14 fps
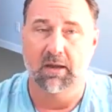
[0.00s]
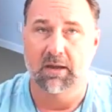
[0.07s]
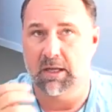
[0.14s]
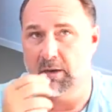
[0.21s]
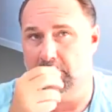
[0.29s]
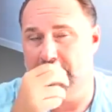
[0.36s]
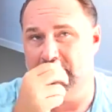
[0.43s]

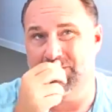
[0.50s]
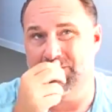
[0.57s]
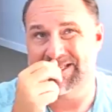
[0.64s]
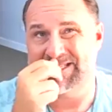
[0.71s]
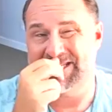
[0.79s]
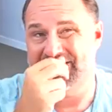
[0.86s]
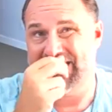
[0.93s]
you know, if you would
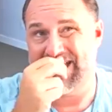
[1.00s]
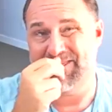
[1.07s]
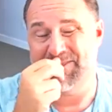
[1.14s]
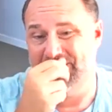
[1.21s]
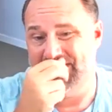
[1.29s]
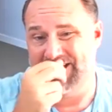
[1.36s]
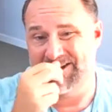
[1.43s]
have said that
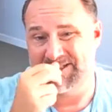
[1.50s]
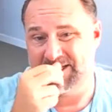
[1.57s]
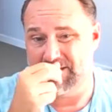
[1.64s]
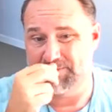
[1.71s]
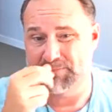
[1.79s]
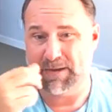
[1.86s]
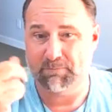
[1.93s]
30 years
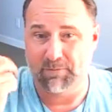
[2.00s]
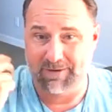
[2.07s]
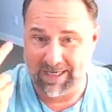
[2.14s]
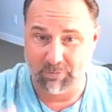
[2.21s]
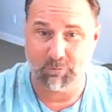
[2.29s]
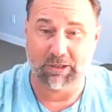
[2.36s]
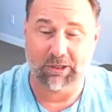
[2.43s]
ago, people
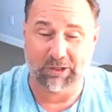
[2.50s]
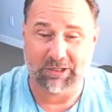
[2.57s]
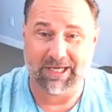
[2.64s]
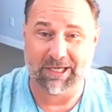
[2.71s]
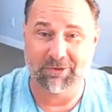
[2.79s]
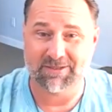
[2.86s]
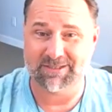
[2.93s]
again would look
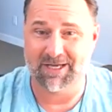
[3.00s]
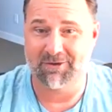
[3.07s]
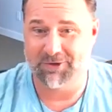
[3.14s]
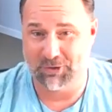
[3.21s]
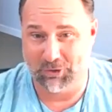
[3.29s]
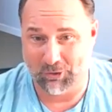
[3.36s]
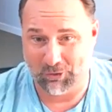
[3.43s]
at you and say, oh,
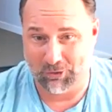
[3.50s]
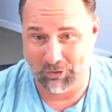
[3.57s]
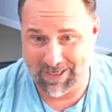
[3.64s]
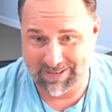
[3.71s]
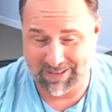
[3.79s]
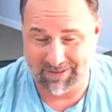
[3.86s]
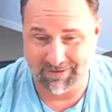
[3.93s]
you're
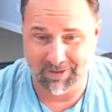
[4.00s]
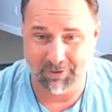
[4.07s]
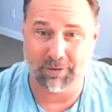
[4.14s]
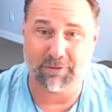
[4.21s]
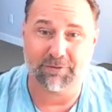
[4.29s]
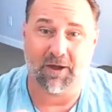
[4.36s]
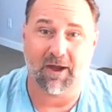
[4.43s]
crazy. You know,
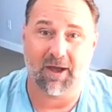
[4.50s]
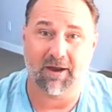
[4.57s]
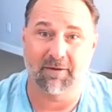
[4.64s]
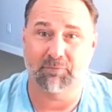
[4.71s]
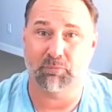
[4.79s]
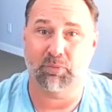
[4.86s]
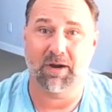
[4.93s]
the thought
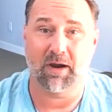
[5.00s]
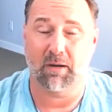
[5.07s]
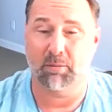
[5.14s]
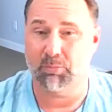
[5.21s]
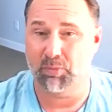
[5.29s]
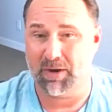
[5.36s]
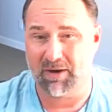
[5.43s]
of prayer,
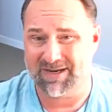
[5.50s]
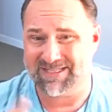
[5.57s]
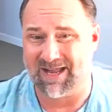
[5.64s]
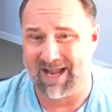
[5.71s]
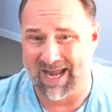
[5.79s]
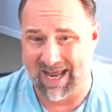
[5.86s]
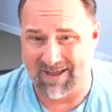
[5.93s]
prayer does
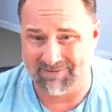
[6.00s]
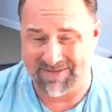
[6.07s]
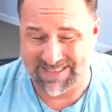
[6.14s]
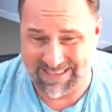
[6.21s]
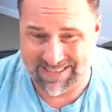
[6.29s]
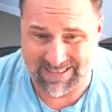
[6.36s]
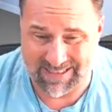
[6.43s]
not have
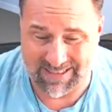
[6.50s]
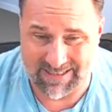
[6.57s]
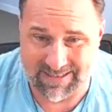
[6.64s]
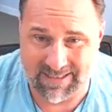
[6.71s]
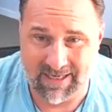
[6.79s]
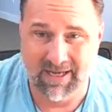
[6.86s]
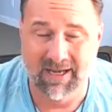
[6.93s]

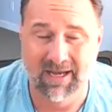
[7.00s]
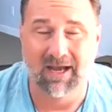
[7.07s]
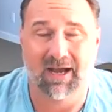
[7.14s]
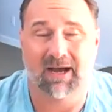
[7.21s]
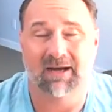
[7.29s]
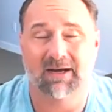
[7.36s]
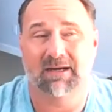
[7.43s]
distance.
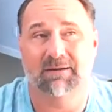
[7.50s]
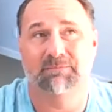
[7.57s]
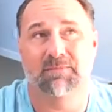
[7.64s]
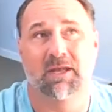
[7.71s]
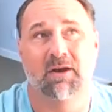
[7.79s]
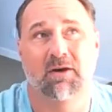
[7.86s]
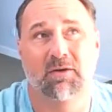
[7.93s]
Um,
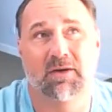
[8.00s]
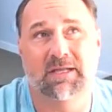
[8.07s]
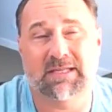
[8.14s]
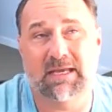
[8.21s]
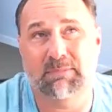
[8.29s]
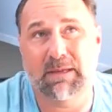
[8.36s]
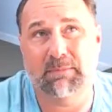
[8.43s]
you know, it's
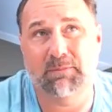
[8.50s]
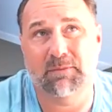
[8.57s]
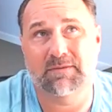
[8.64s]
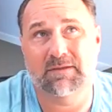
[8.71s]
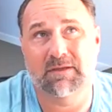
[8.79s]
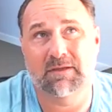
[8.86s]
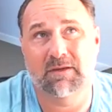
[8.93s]
like
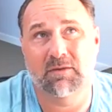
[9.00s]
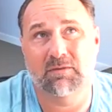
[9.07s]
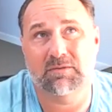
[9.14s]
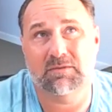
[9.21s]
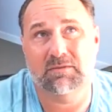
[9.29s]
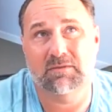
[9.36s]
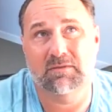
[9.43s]
people, you know,
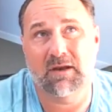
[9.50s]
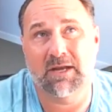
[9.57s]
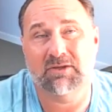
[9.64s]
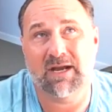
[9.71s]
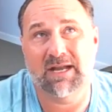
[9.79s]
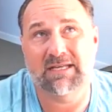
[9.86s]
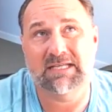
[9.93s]
I
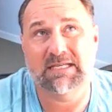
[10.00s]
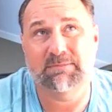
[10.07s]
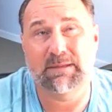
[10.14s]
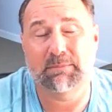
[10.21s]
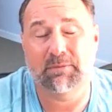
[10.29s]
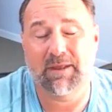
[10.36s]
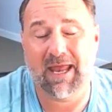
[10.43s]
try to teach
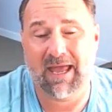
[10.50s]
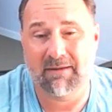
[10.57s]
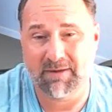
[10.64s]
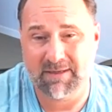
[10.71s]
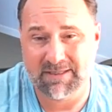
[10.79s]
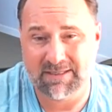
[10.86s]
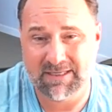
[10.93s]
people that
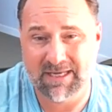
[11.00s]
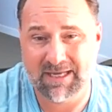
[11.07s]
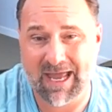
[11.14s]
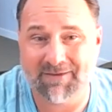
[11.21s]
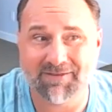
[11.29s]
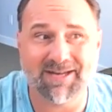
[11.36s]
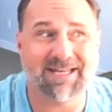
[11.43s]
heaven,
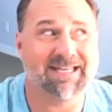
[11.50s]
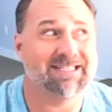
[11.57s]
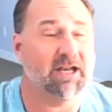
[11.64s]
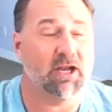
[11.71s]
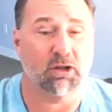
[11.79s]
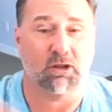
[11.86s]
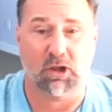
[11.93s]
heaven
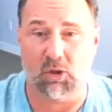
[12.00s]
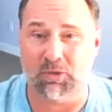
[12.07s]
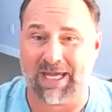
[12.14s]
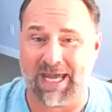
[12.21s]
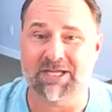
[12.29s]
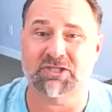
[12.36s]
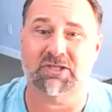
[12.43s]
isn't a
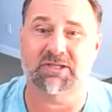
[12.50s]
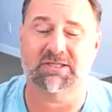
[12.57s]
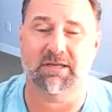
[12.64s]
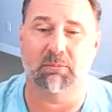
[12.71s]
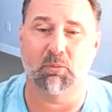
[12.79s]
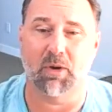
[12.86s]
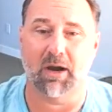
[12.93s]
location
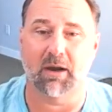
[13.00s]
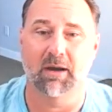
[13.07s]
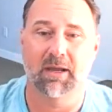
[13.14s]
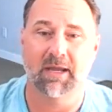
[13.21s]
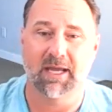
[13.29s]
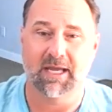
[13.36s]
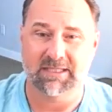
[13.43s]
somewhere.
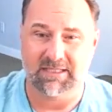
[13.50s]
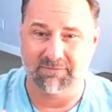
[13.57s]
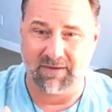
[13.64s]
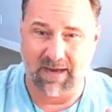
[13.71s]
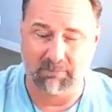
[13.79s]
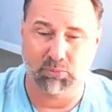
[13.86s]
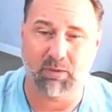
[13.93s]
It's a
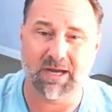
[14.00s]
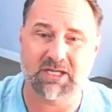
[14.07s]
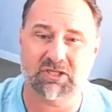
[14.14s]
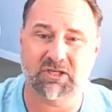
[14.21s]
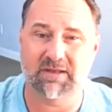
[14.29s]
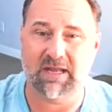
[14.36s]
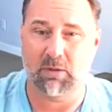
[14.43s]

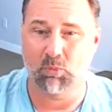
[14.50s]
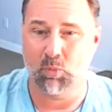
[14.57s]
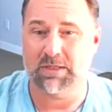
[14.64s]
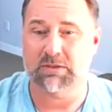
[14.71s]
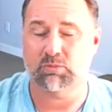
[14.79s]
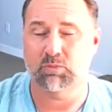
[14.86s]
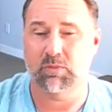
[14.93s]
vibration that
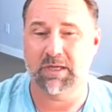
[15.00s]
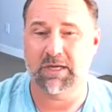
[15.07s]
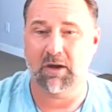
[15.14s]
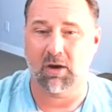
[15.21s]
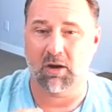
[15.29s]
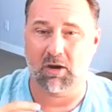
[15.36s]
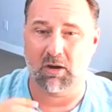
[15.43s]
once we
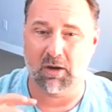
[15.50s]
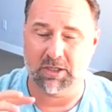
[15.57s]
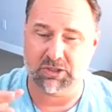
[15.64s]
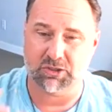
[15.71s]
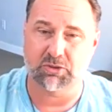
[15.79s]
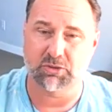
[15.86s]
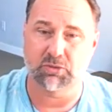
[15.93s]
are
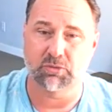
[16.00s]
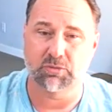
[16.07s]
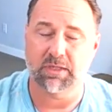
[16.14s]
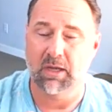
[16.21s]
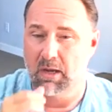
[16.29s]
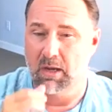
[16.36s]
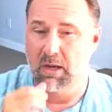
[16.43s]
attuned,
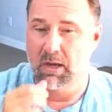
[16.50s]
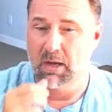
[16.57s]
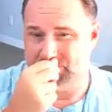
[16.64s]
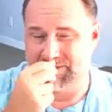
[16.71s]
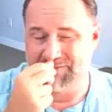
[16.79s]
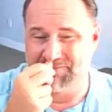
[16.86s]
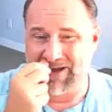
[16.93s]
once
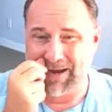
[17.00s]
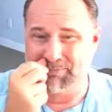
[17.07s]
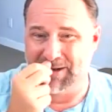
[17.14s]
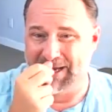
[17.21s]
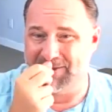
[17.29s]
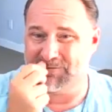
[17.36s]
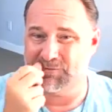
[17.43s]
we
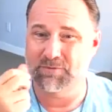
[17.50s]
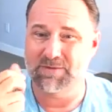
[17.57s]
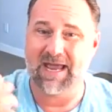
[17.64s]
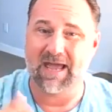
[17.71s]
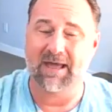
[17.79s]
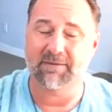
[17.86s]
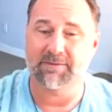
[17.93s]
vibrate through
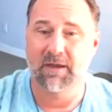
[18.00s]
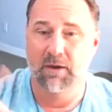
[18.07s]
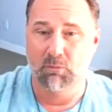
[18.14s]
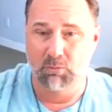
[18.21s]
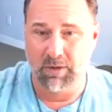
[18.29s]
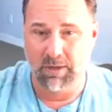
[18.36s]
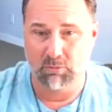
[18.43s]
death,
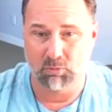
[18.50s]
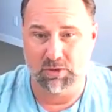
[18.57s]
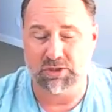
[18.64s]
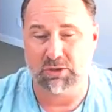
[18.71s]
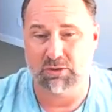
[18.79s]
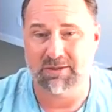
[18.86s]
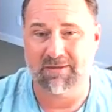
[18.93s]
we
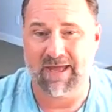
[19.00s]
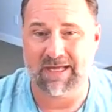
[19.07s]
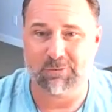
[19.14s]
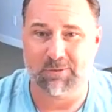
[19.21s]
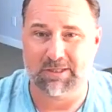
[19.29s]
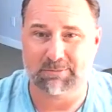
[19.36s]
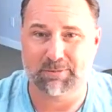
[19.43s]
return to that
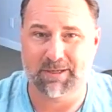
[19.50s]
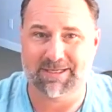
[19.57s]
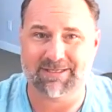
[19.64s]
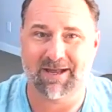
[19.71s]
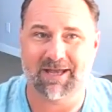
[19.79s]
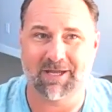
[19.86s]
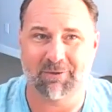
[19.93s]
source. But it's
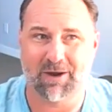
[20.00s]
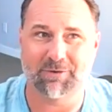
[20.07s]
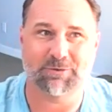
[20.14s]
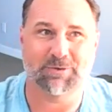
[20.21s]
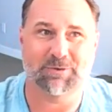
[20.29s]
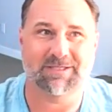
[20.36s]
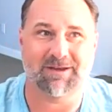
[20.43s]
not, you know, I
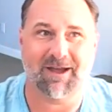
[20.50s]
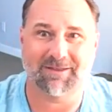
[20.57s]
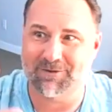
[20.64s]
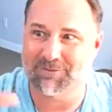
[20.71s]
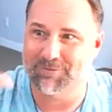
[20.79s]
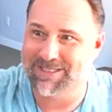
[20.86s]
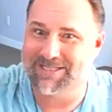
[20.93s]
was always taught
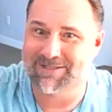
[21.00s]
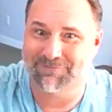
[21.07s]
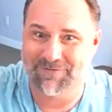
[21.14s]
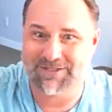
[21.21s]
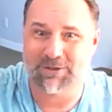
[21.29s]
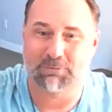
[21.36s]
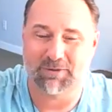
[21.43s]
that it was this
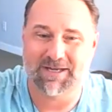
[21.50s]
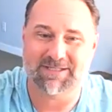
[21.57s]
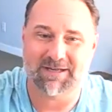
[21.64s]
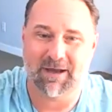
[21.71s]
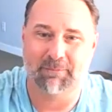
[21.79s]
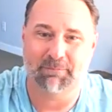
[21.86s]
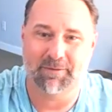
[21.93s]
physical place
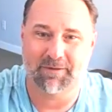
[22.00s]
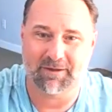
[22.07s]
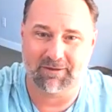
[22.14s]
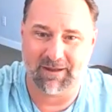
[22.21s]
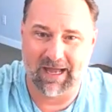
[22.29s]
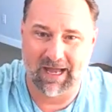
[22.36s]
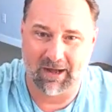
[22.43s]
up in the
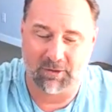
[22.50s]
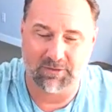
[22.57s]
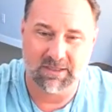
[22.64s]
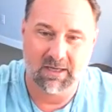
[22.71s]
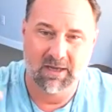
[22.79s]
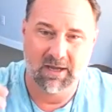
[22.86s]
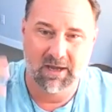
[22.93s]
cloud
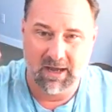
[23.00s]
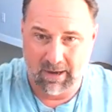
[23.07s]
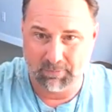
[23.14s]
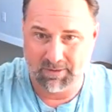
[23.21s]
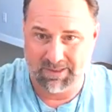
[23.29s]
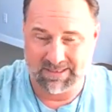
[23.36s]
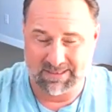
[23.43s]
up
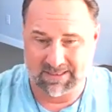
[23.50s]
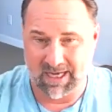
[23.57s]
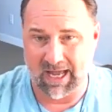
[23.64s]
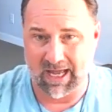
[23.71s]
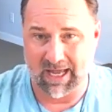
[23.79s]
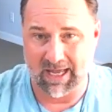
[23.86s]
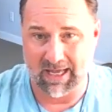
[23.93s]
in the
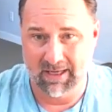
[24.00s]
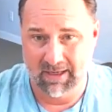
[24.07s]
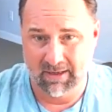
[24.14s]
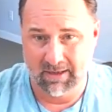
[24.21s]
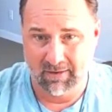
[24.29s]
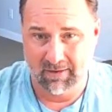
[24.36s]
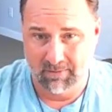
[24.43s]
sky
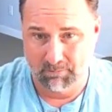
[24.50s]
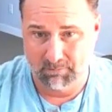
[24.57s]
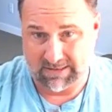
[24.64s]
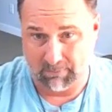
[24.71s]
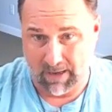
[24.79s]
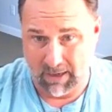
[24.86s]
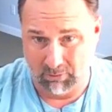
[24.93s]

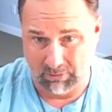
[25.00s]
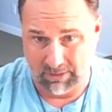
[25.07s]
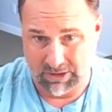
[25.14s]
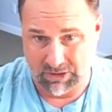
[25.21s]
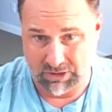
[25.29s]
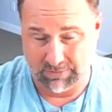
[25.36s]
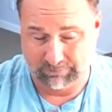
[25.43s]
based on my
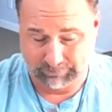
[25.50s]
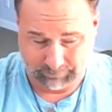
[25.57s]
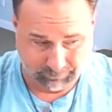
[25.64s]
religion.